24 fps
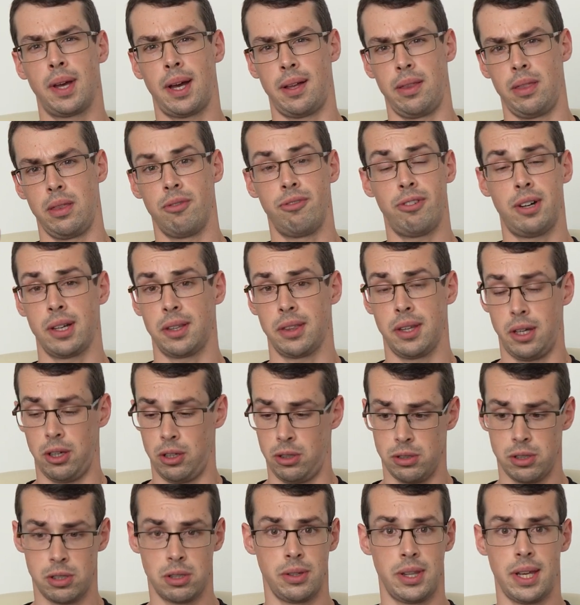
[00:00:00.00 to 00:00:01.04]
And the fact that it
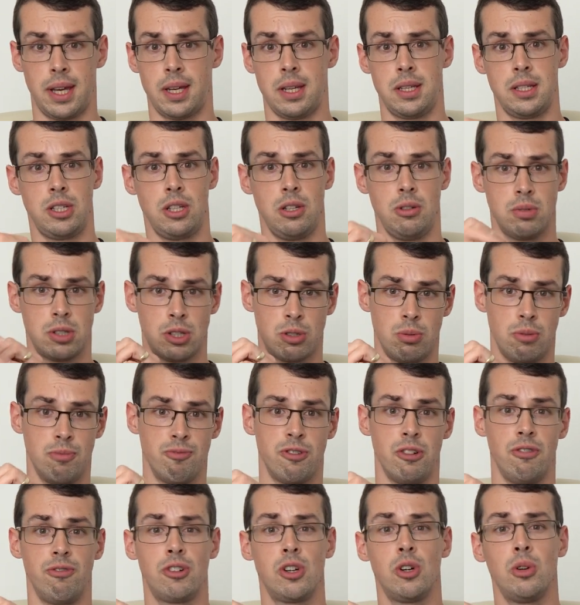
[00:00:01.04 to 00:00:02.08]
also then is used to
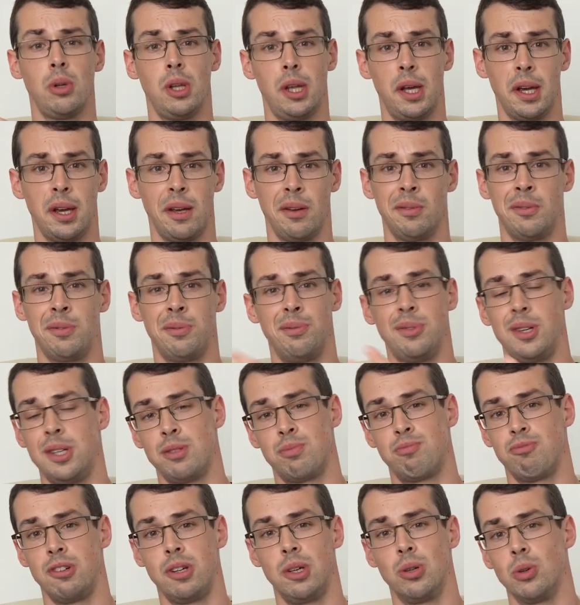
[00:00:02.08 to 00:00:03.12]
improve cooling
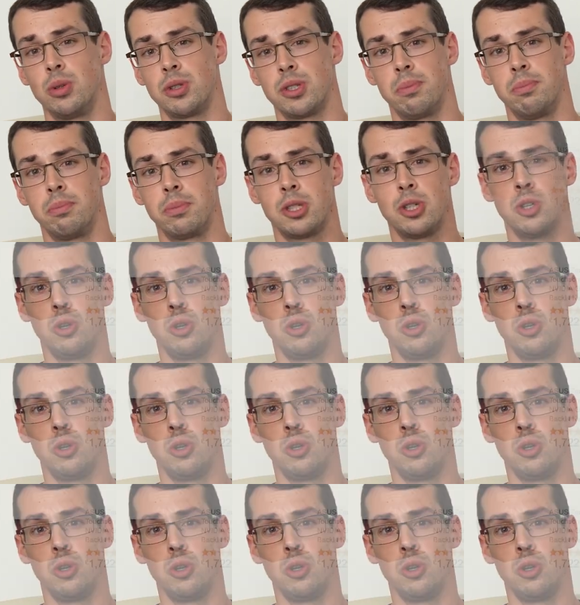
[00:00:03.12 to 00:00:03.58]
is pretty awesome